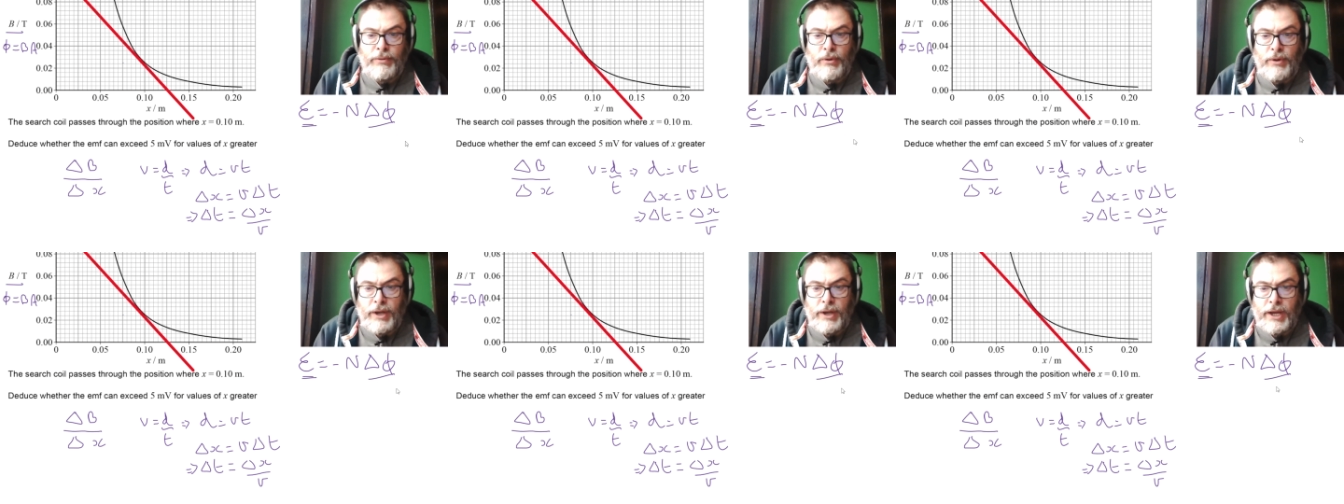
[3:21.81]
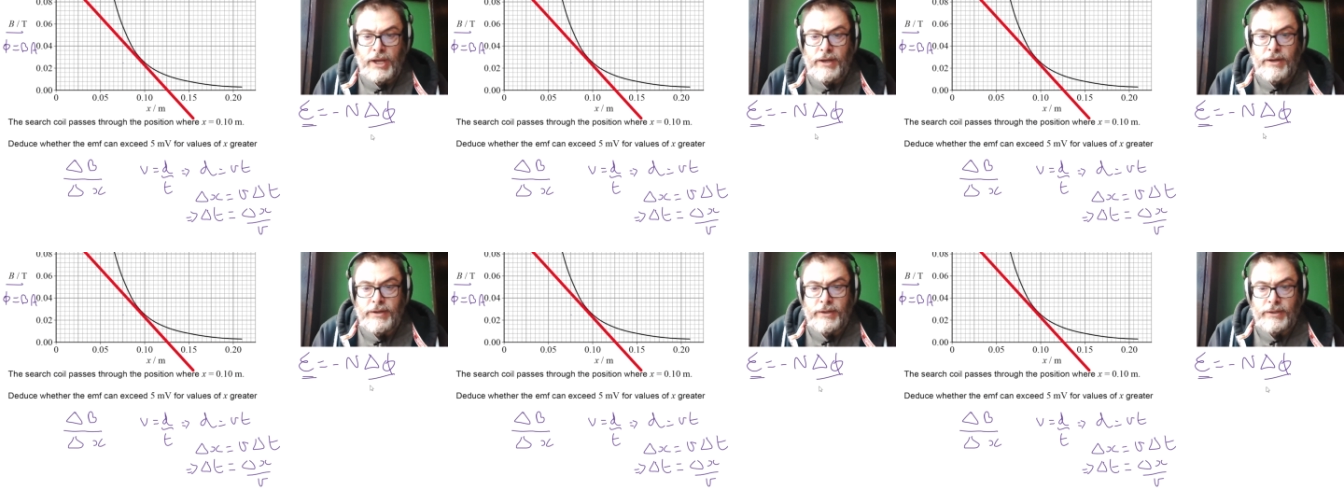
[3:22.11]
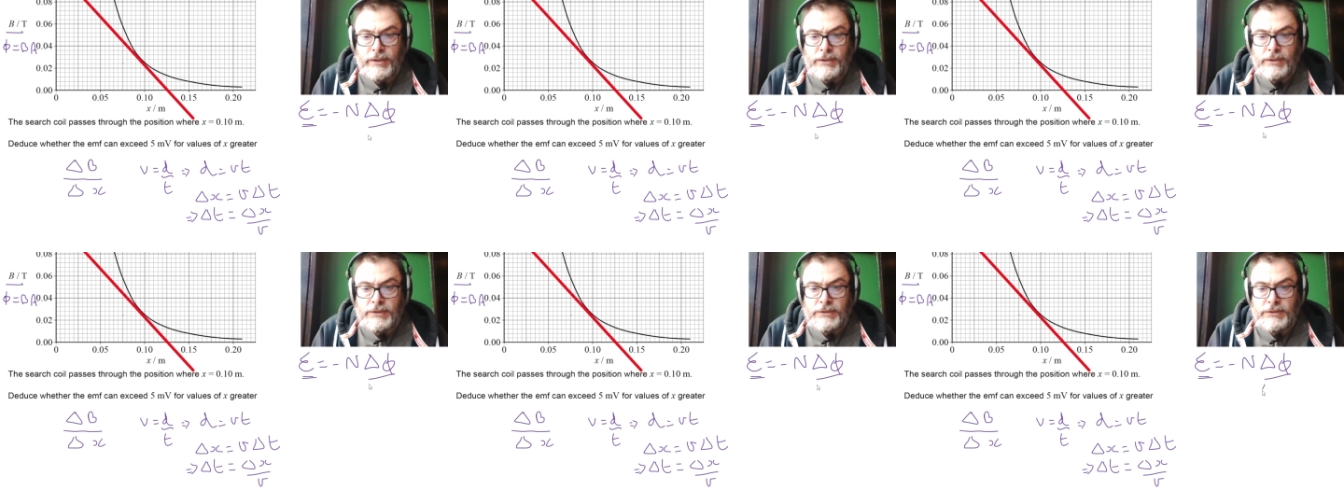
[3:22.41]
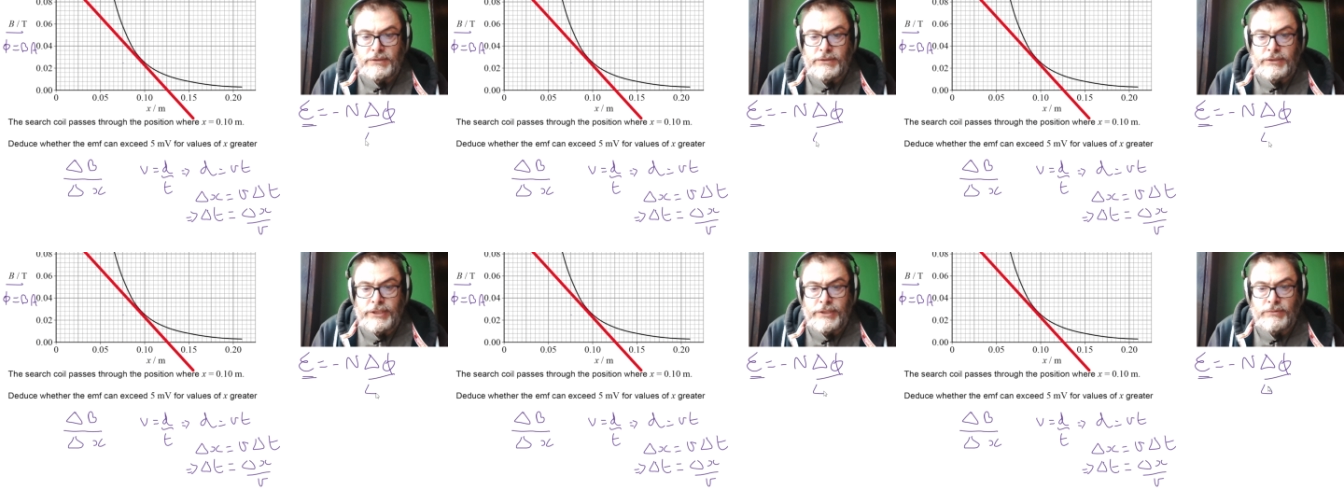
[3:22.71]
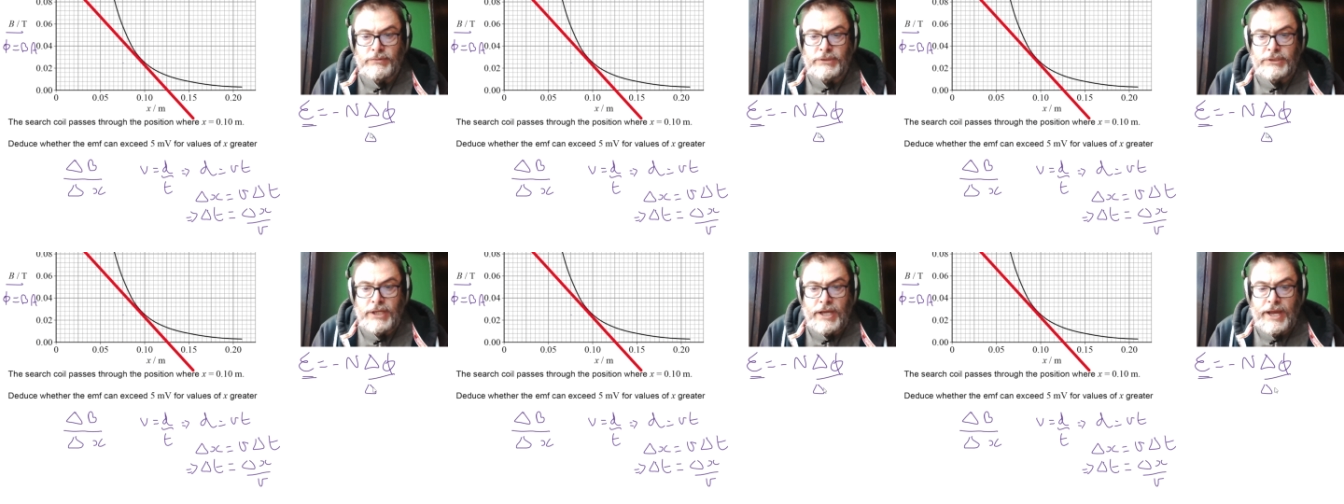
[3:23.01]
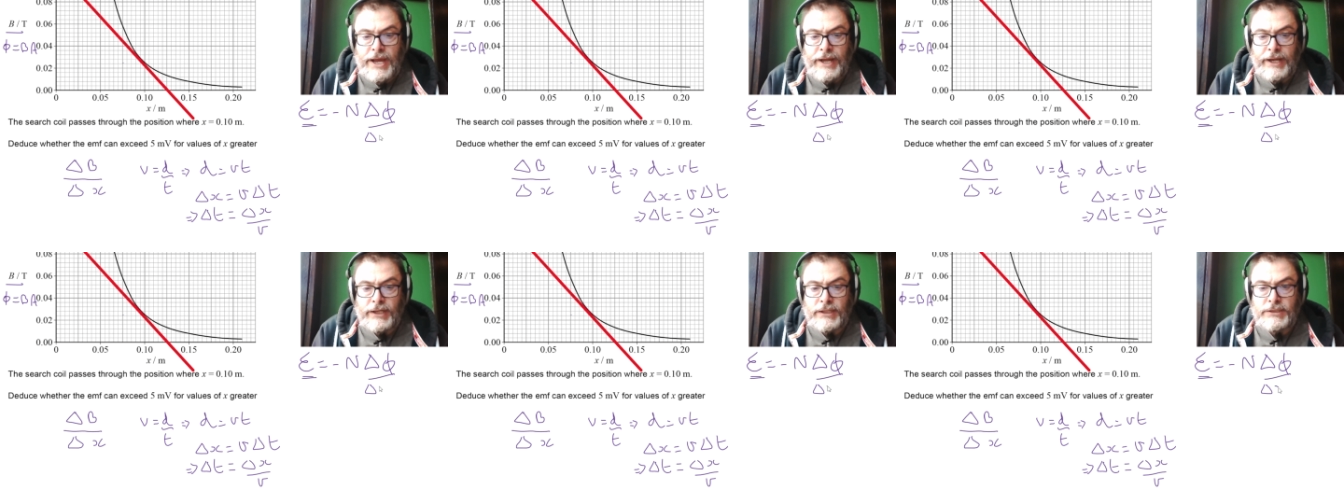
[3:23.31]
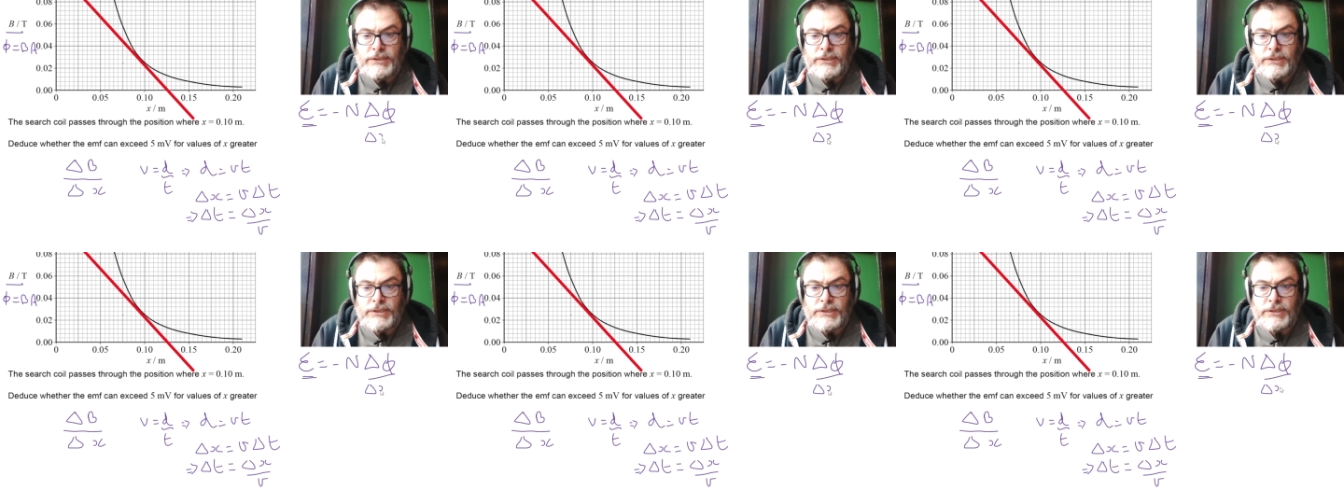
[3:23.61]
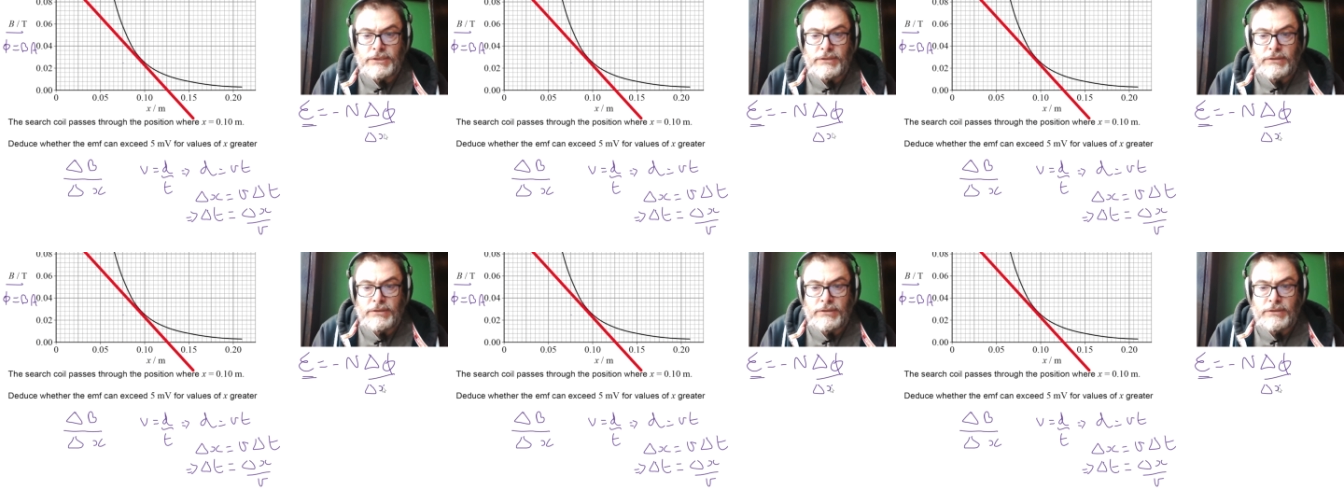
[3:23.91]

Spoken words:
put in delta x